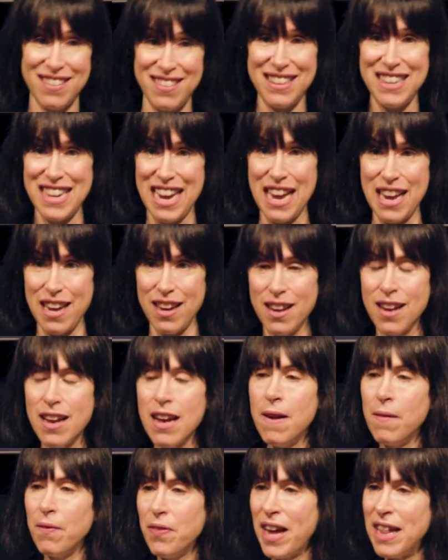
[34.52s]
of the day.
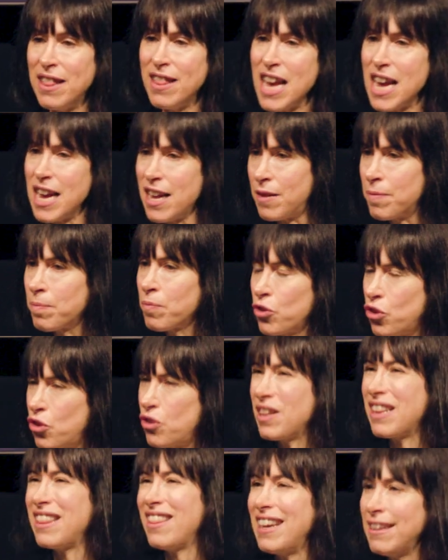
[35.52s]
And then do
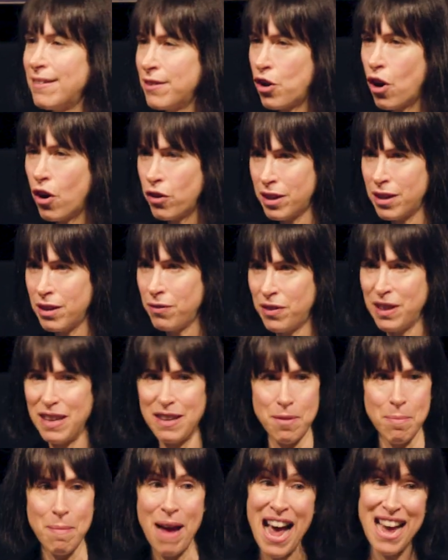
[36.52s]
the less cognitively
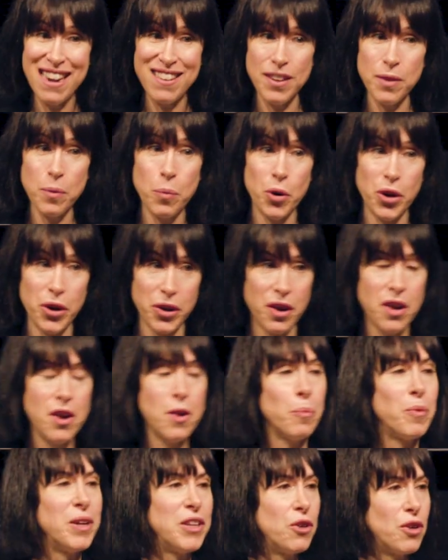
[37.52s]
demanding work
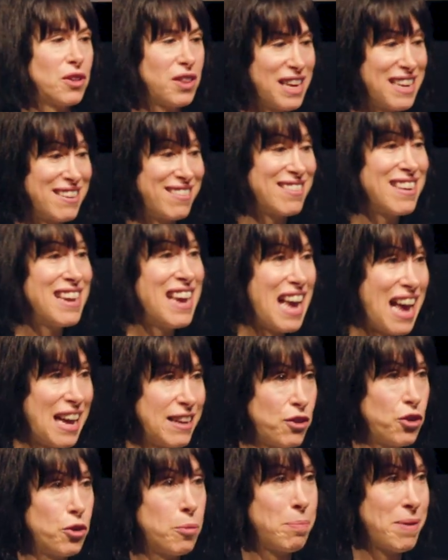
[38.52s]
when you're less
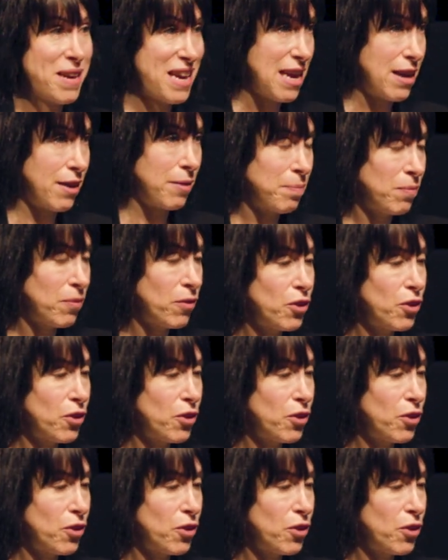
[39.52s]
at your peak.